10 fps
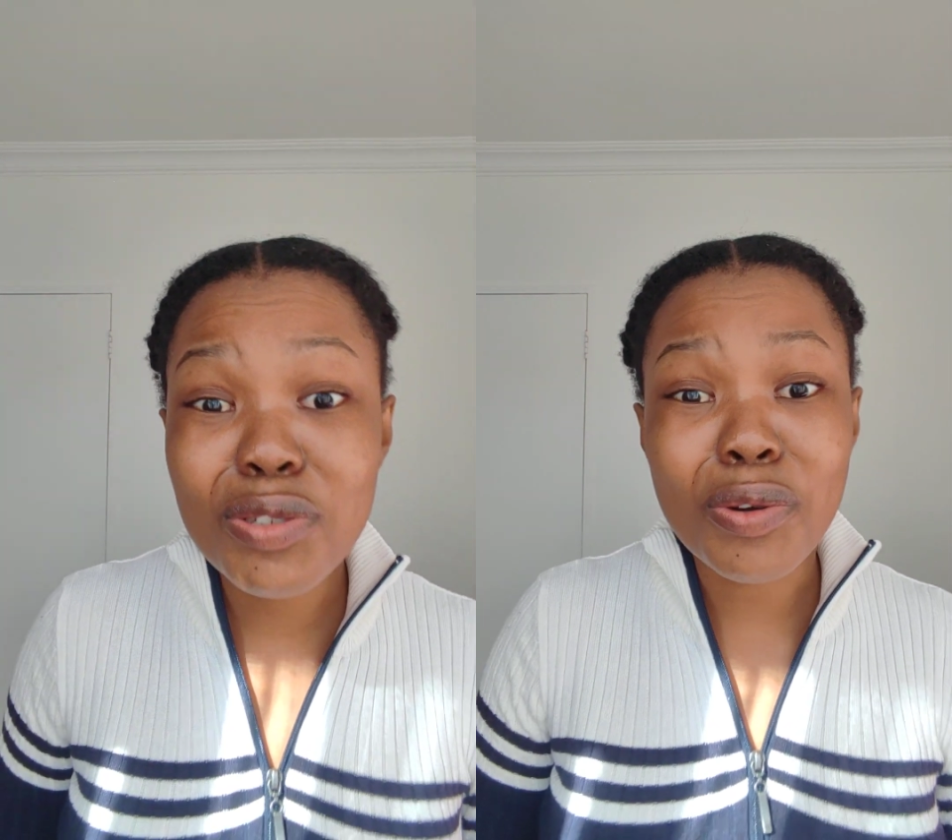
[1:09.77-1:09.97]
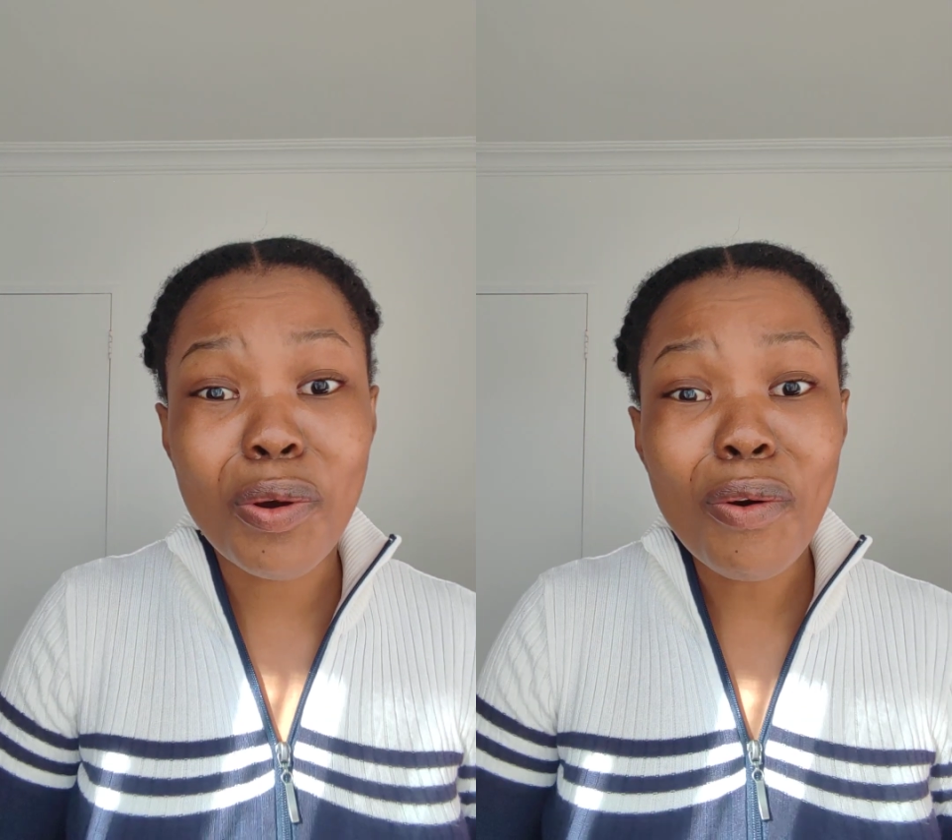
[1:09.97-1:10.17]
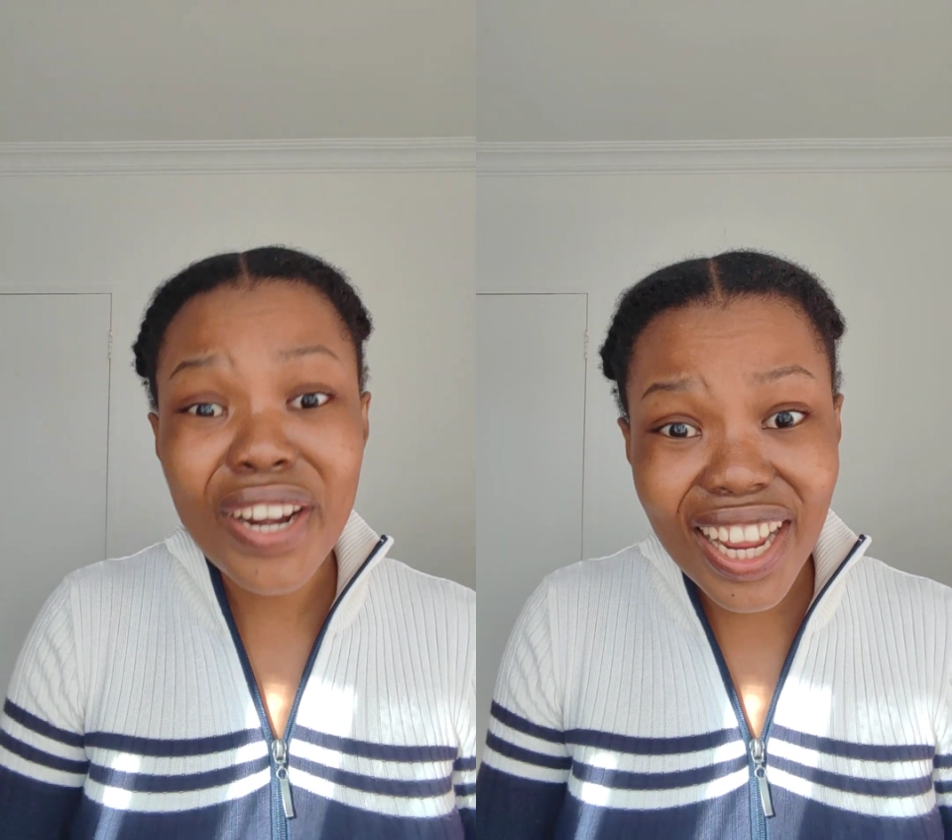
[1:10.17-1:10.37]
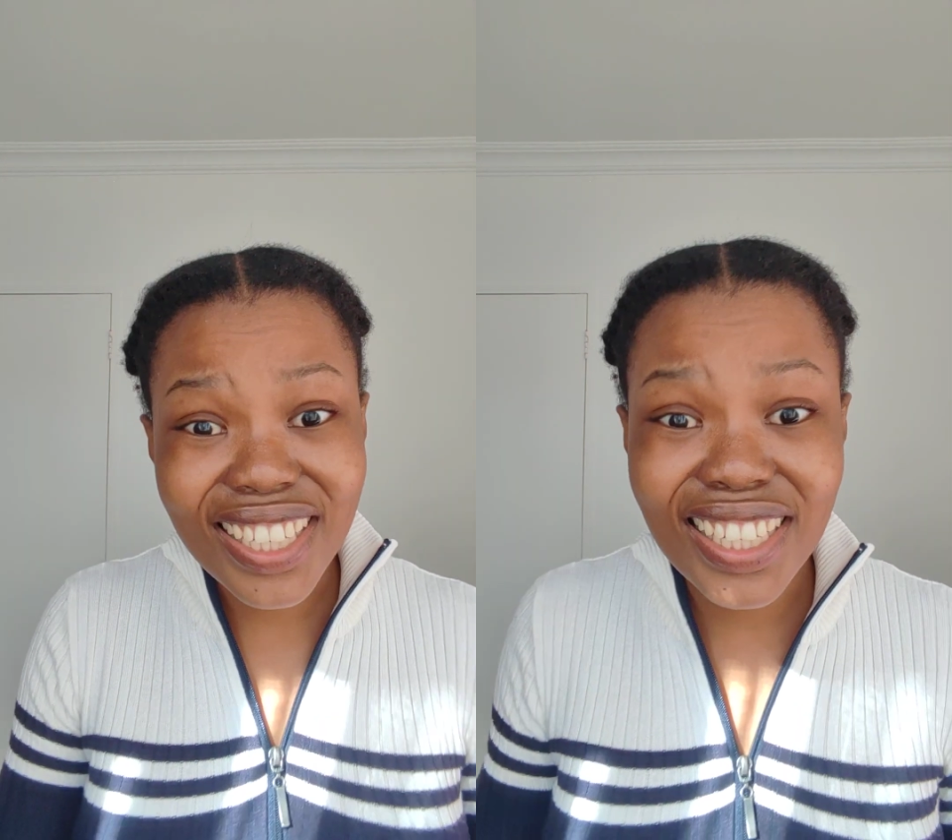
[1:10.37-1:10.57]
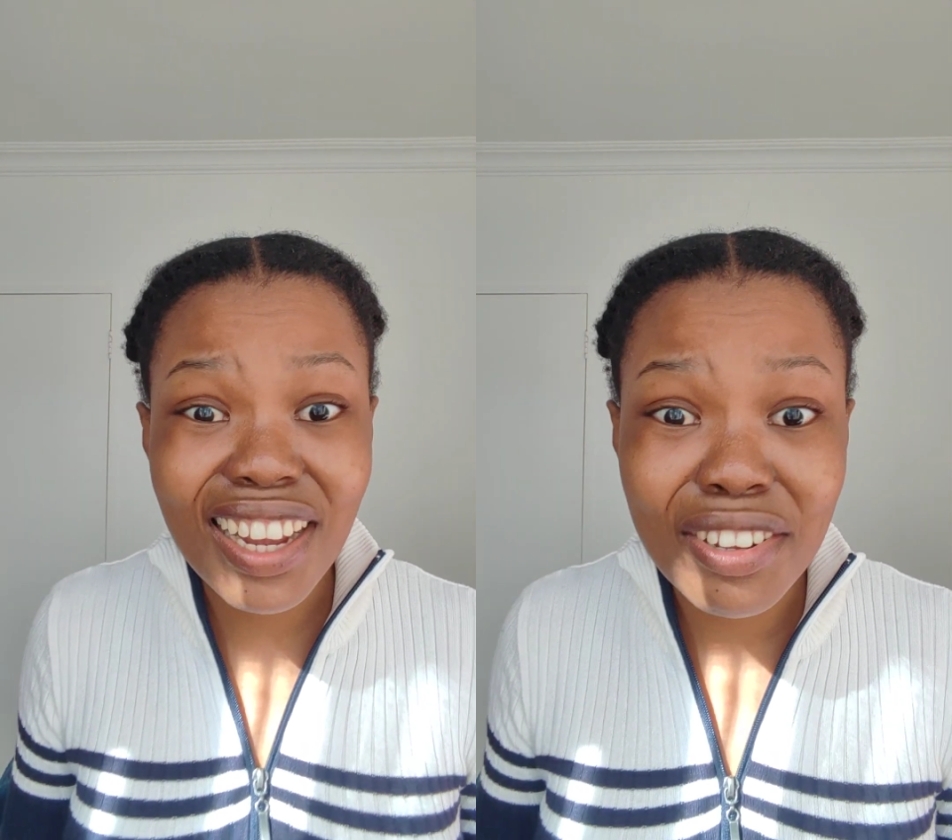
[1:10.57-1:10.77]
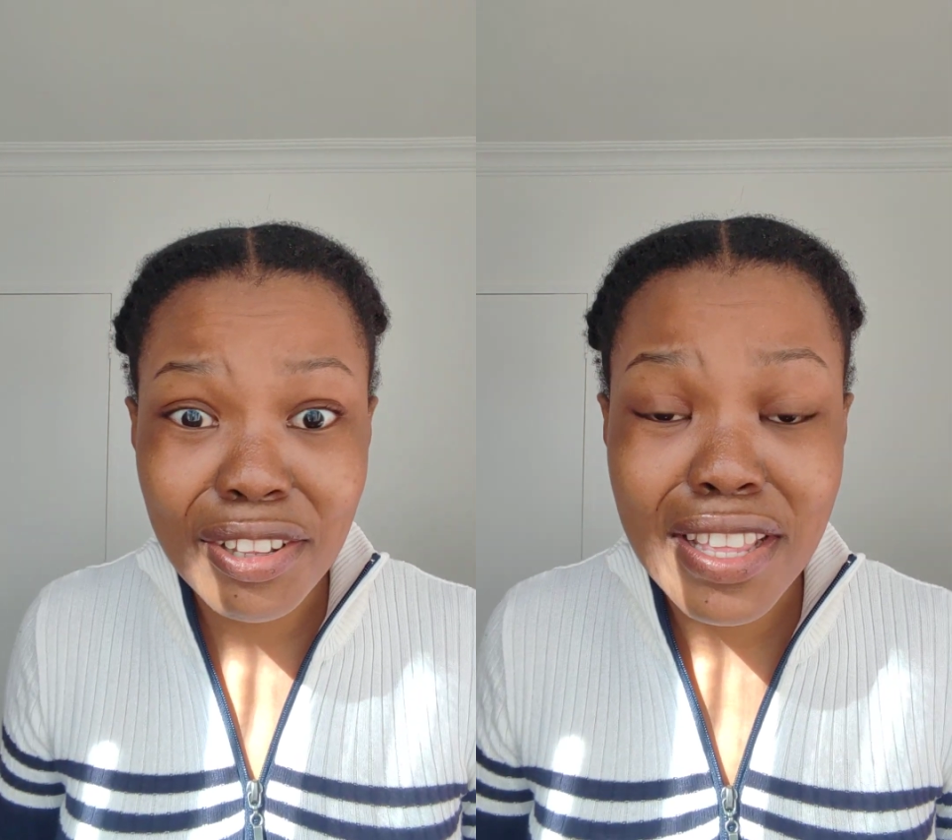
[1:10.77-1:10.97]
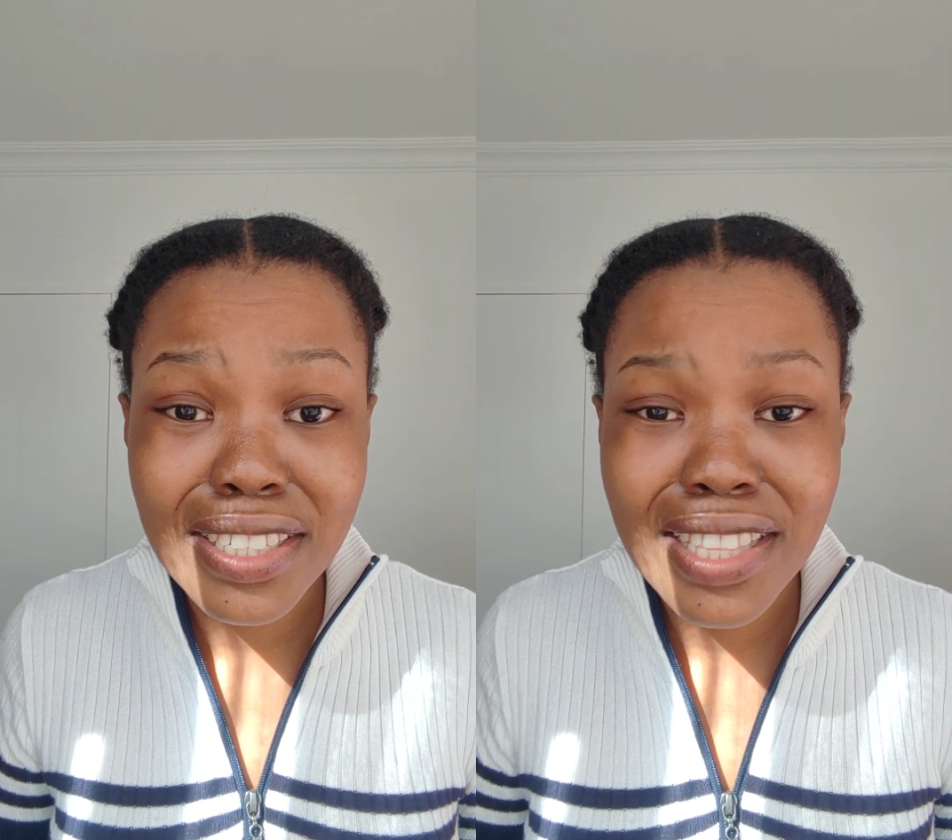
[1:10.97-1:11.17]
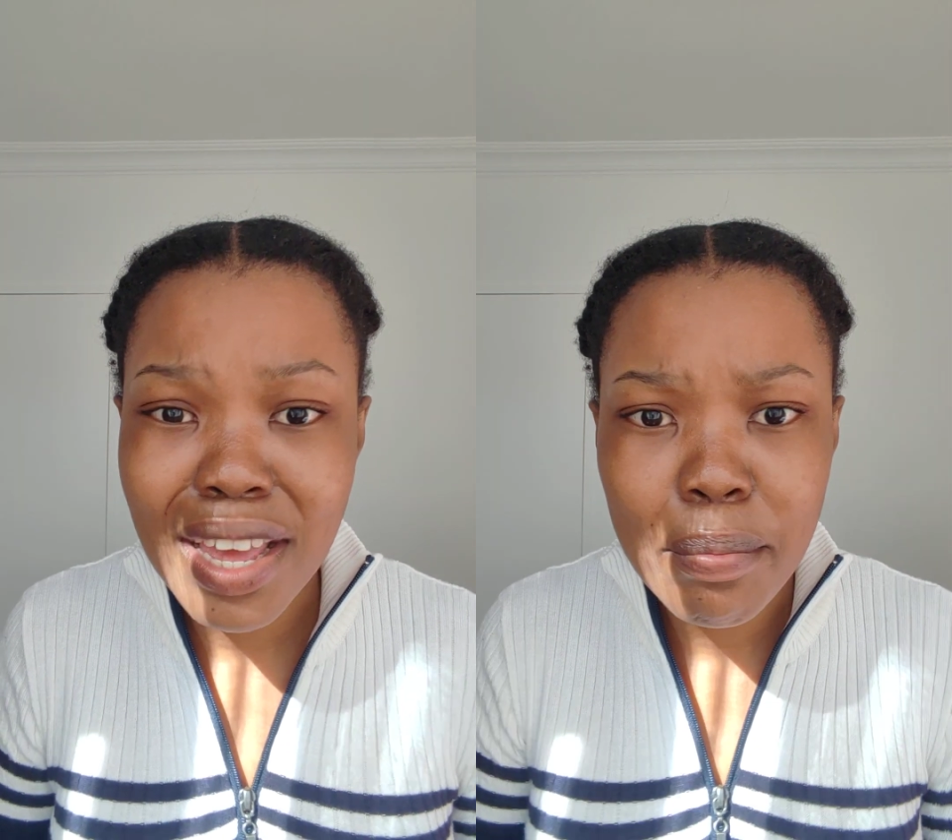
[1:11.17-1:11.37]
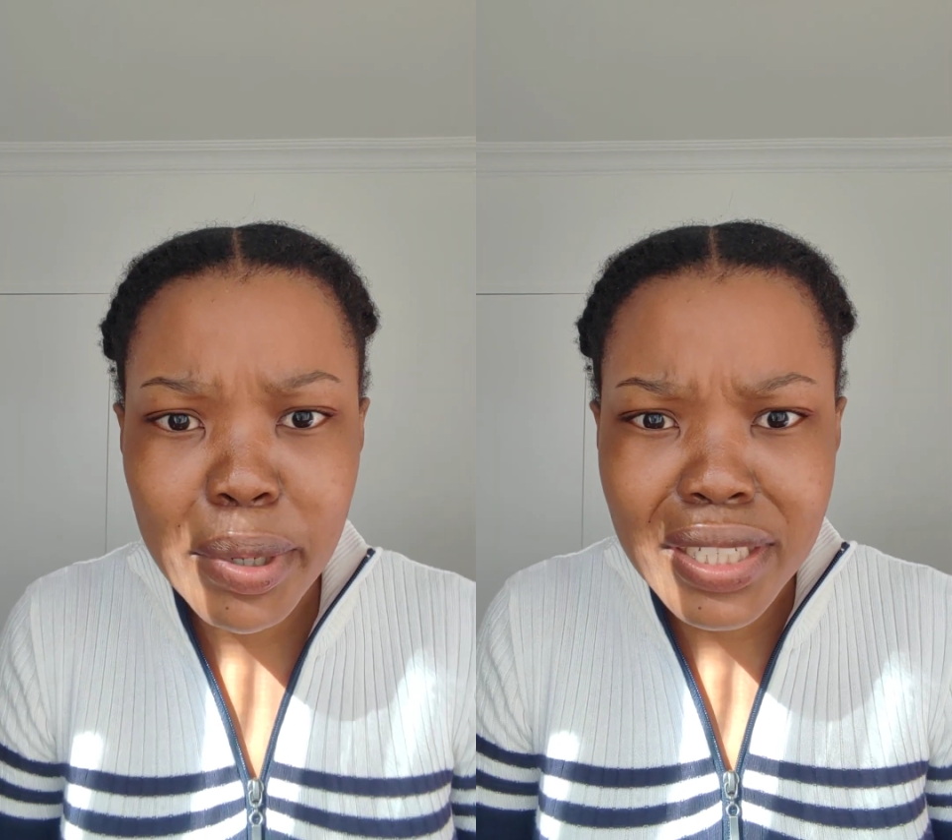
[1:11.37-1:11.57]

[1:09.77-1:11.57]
to go and untangle this thing?